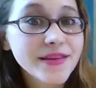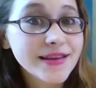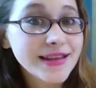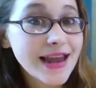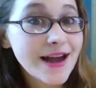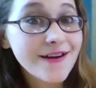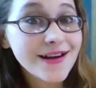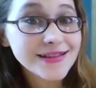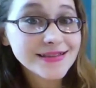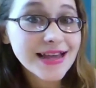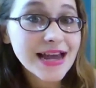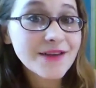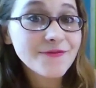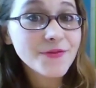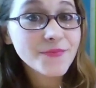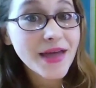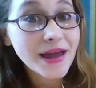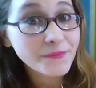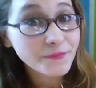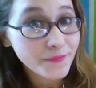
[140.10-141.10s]
Now, aside
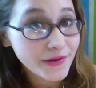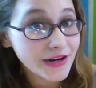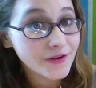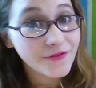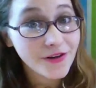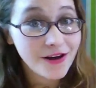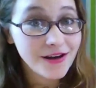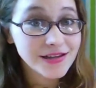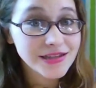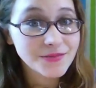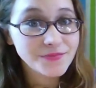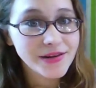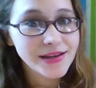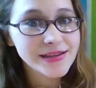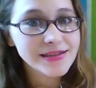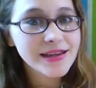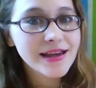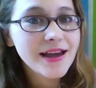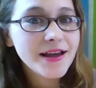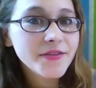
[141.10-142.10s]
from that bit of
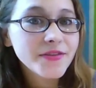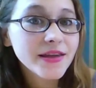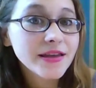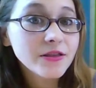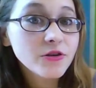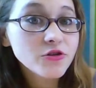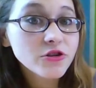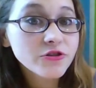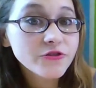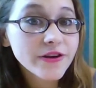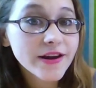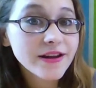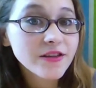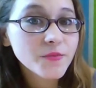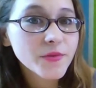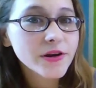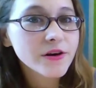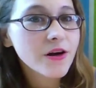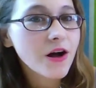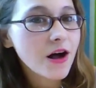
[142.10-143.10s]
awesomeness, the Illusion
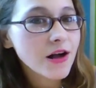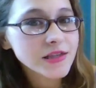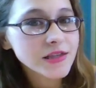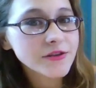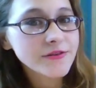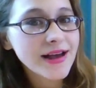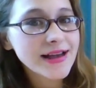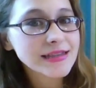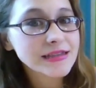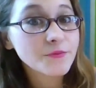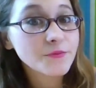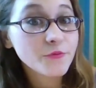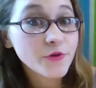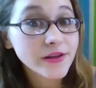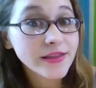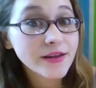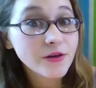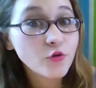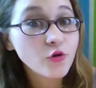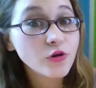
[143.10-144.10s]
transmitter also has some
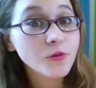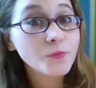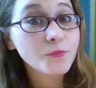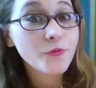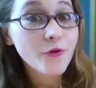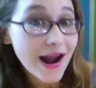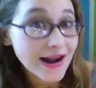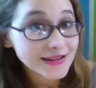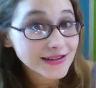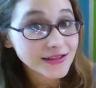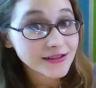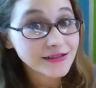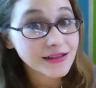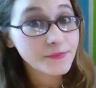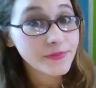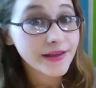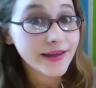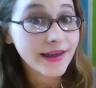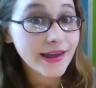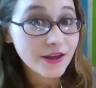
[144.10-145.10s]
really cool practical
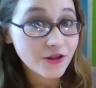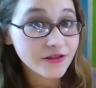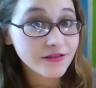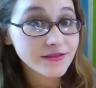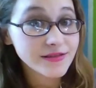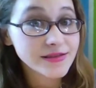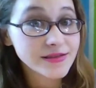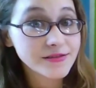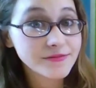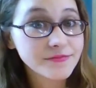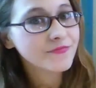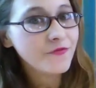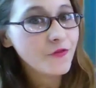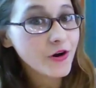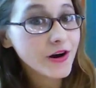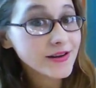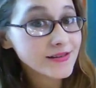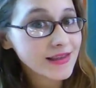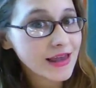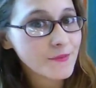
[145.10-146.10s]
implications.
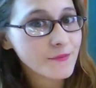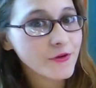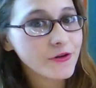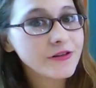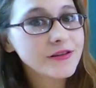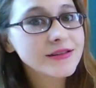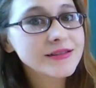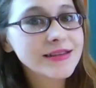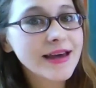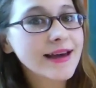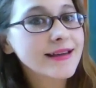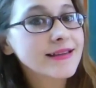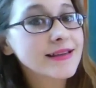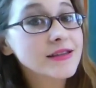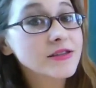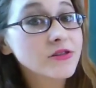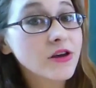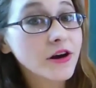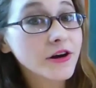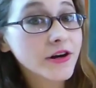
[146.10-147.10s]
For example,
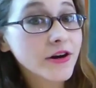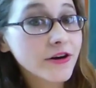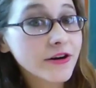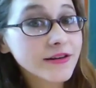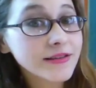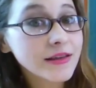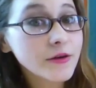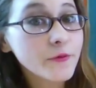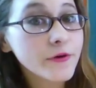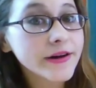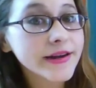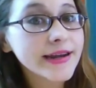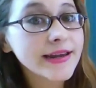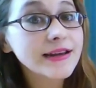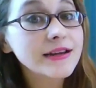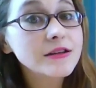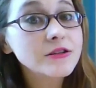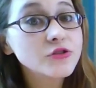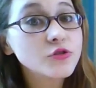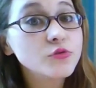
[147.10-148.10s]
scientists are currently
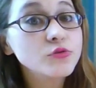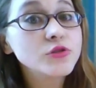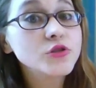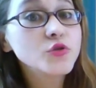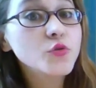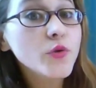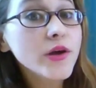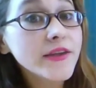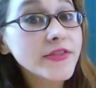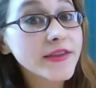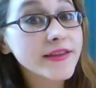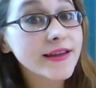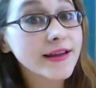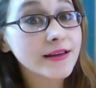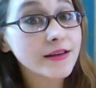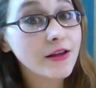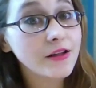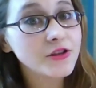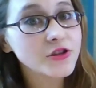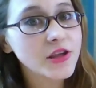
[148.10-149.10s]
working to tweak the
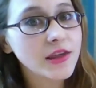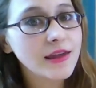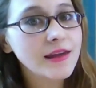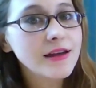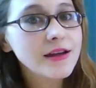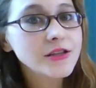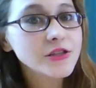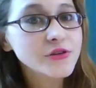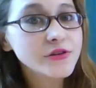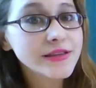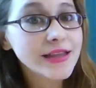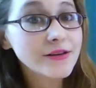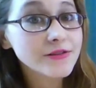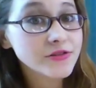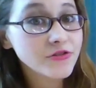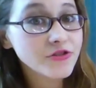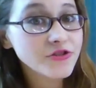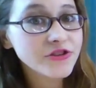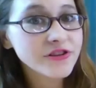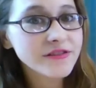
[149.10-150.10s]
technology to allow
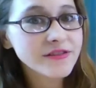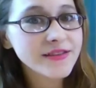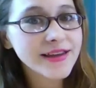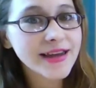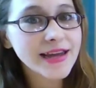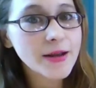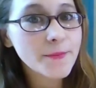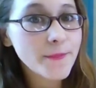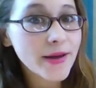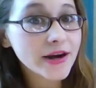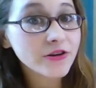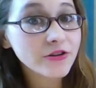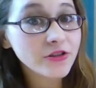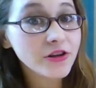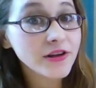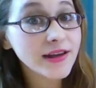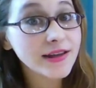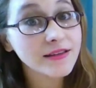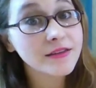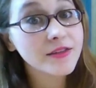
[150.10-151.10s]
surgeons to get a better
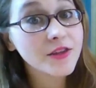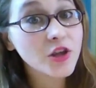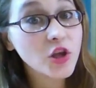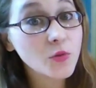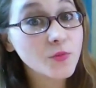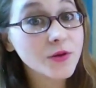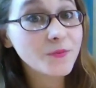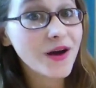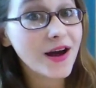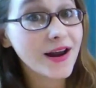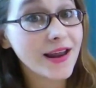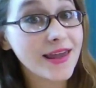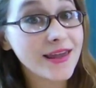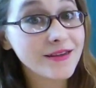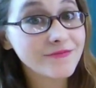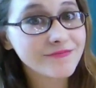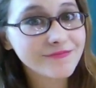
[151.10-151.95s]
look into the human body.